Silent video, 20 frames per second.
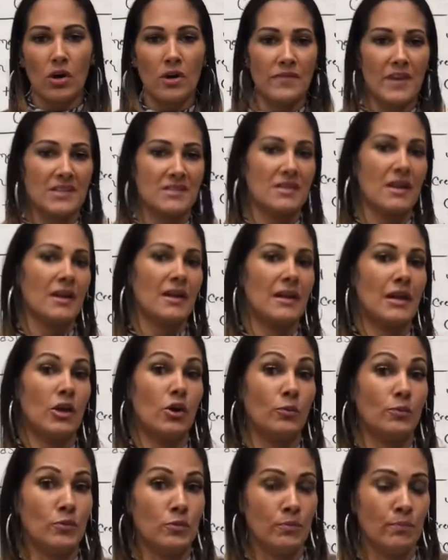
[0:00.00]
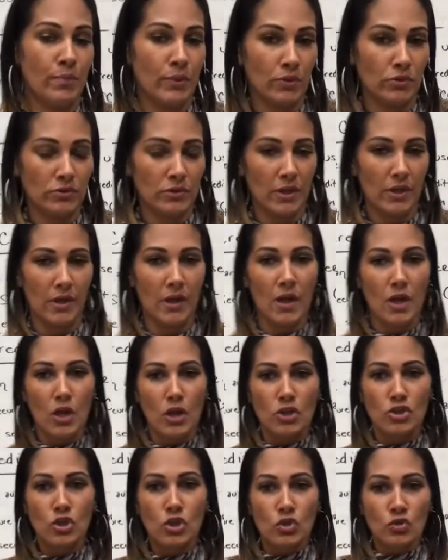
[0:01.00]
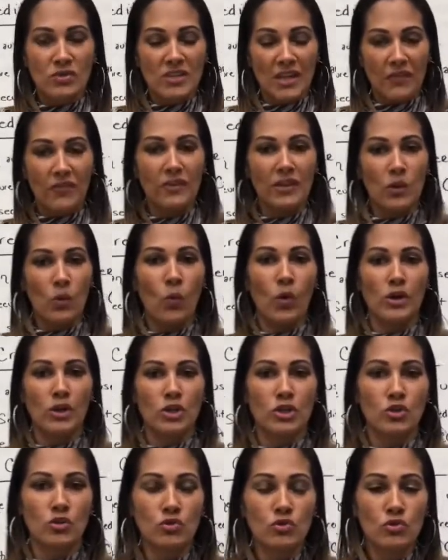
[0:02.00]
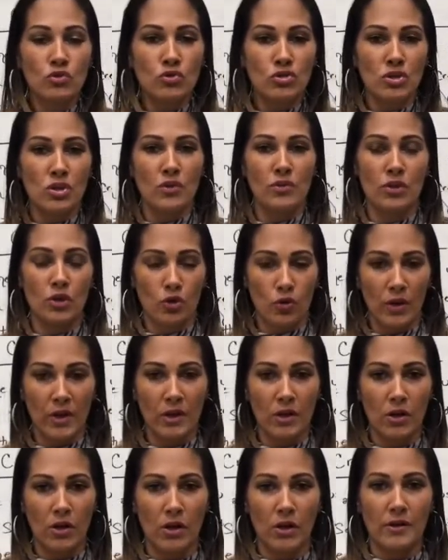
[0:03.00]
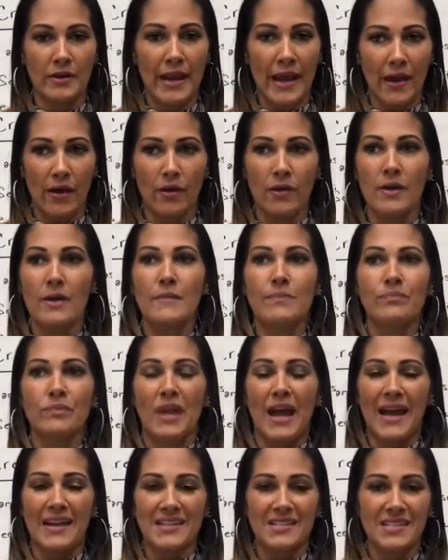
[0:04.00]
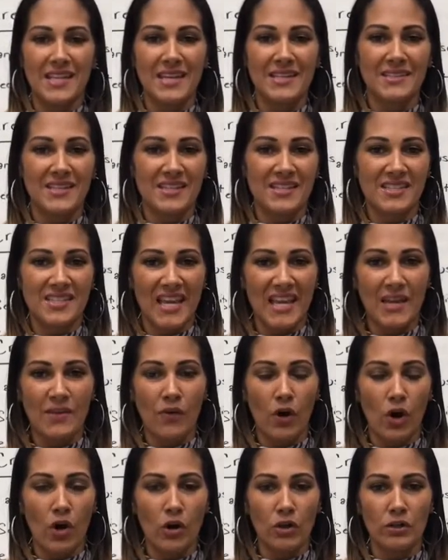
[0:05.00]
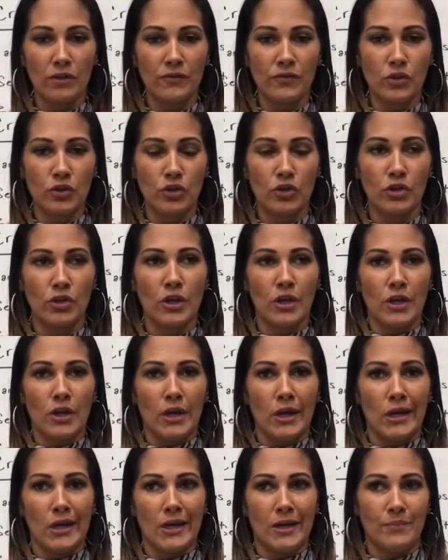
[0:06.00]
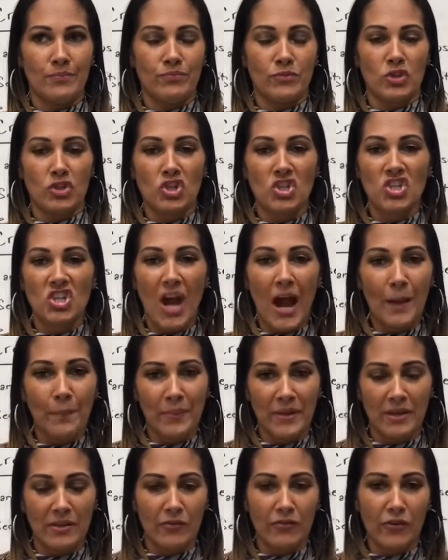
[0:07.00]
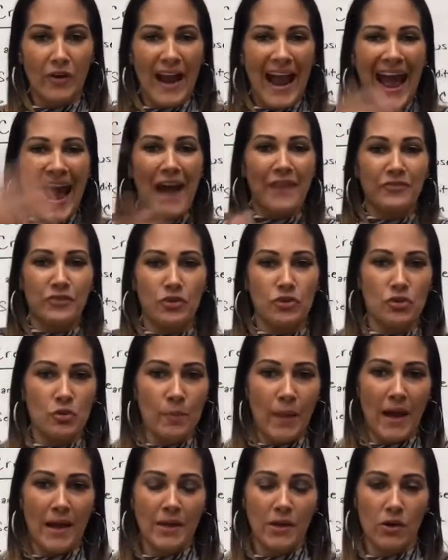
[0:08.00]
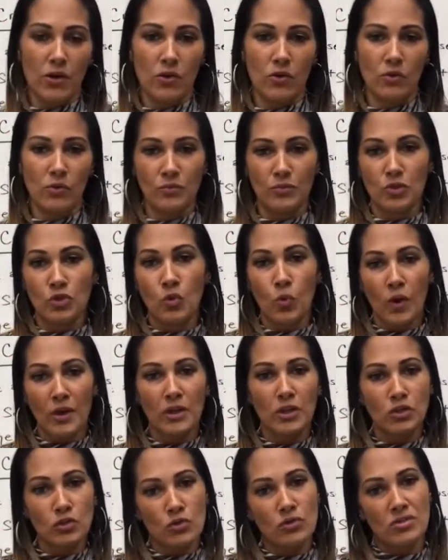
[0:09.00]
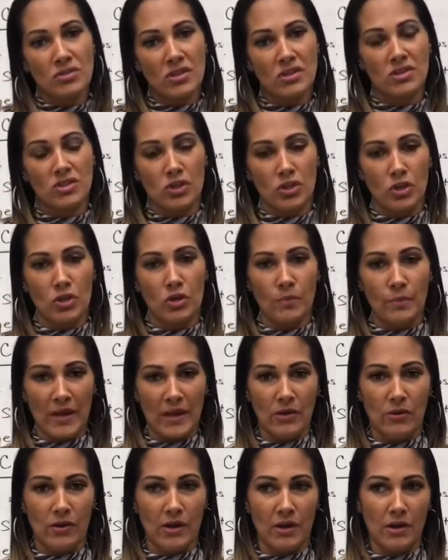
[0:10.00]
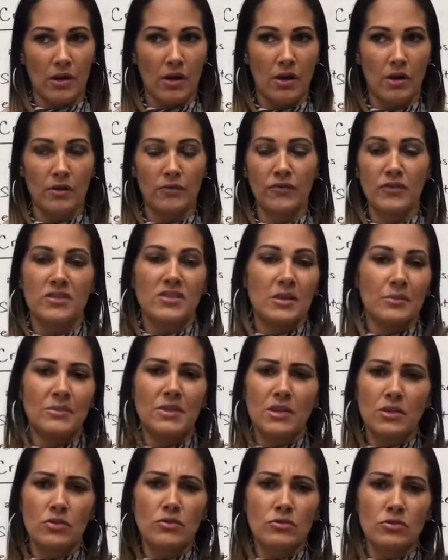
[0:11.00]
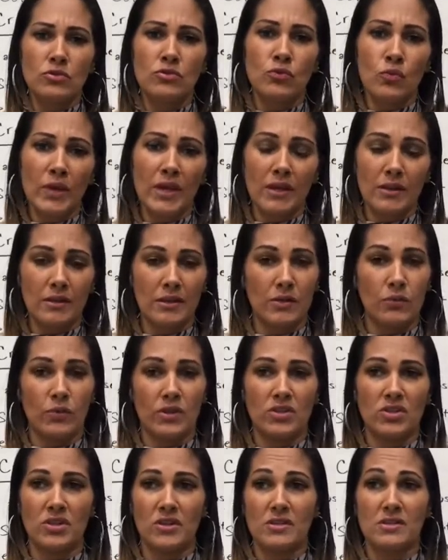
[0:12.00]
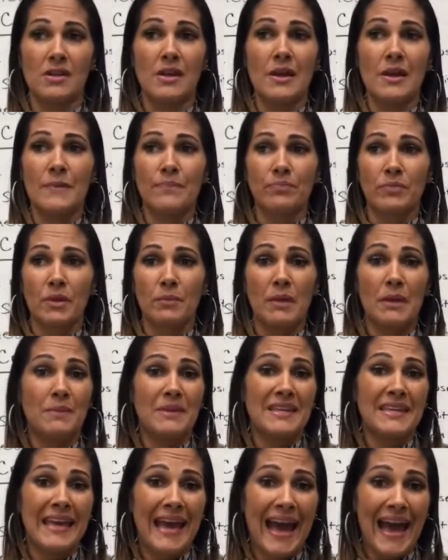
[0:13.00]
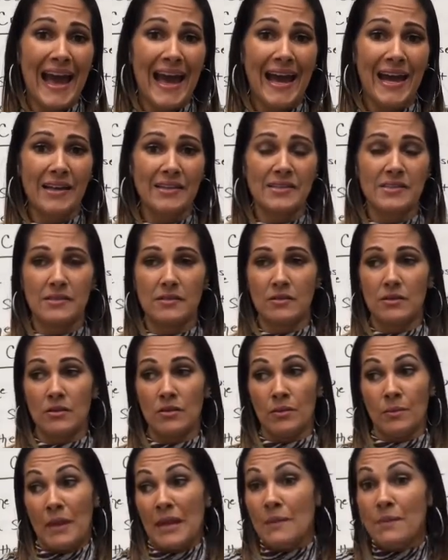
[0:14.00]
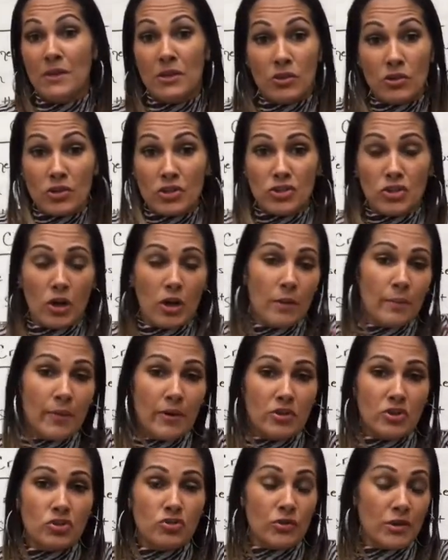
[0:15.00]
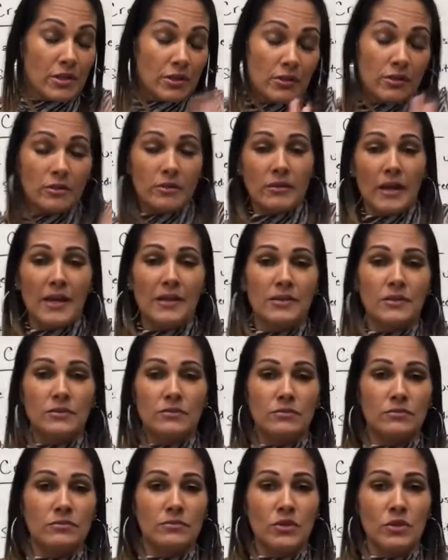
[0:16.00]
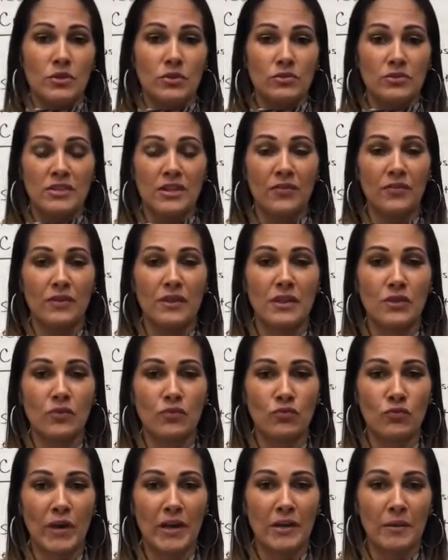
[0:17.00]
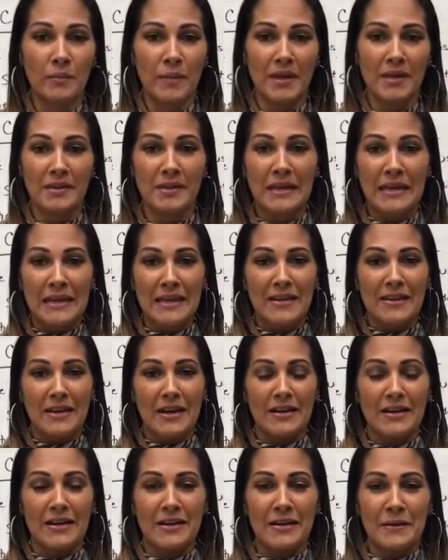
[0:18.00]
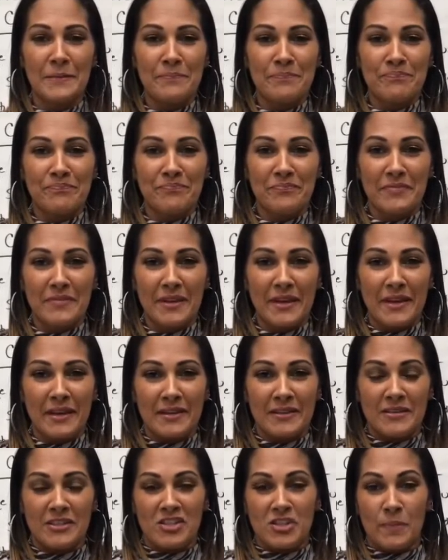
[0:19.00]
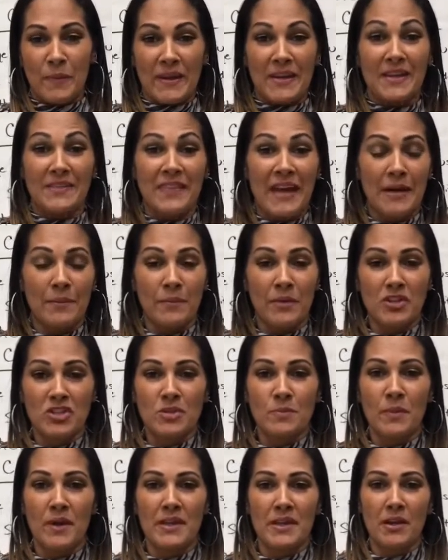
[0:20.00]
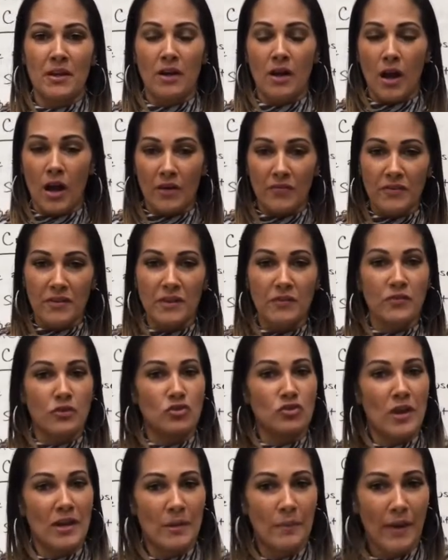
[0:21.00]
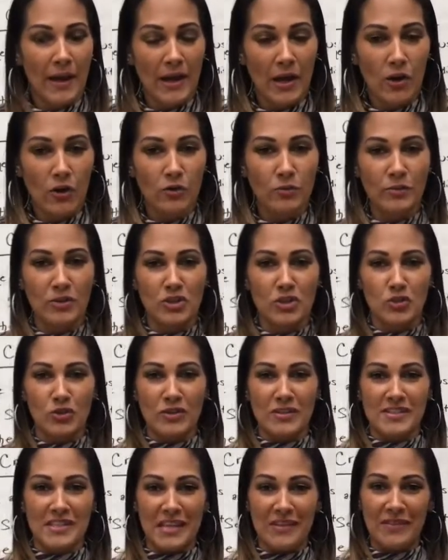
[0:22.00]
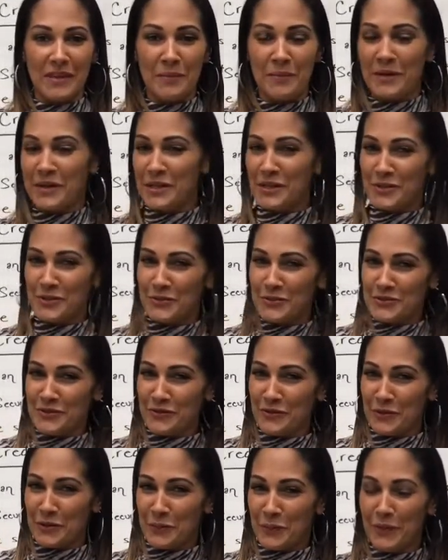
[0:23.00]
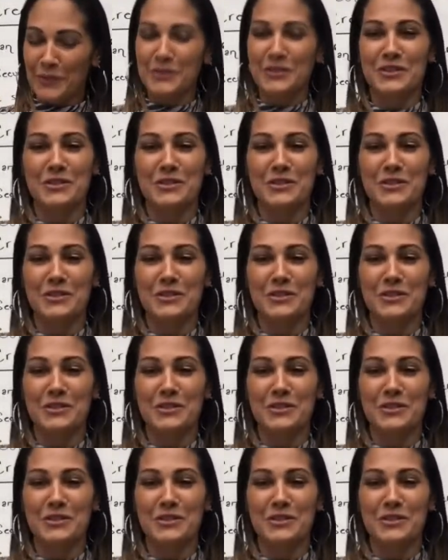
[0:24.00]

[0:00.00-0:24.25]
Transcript: That's not going to help you build it. So you definitely want to use the credit card. Now, I say to save all of your shopping for after you buy a home, you want to use this secure bank credit card for something you do weekly, which is maybe gas, maybe you're a Starbucks drinker. I don't, definitely recommend spending that much money on coffee if you're trying to buy a home, because you could save that money and use it for your purchase.